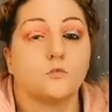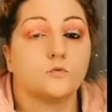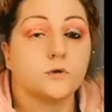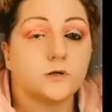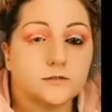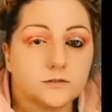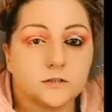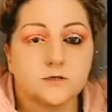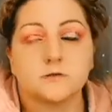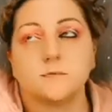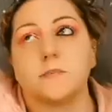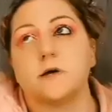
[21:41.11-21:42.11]
Riza
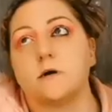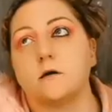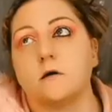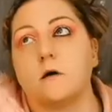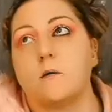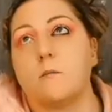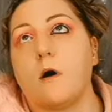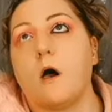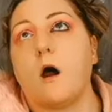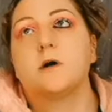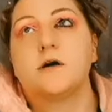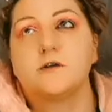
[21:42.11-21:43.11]
does makeup,
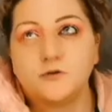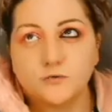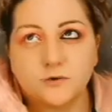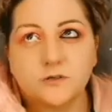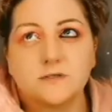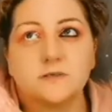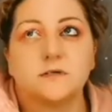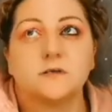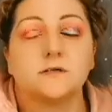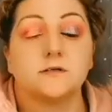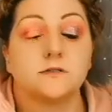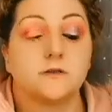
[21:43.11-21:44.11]
Teresa
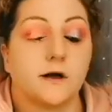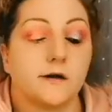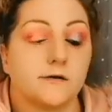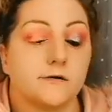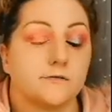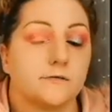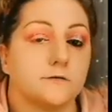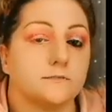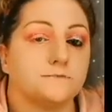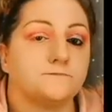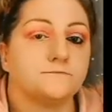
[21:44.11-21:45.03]
is dead,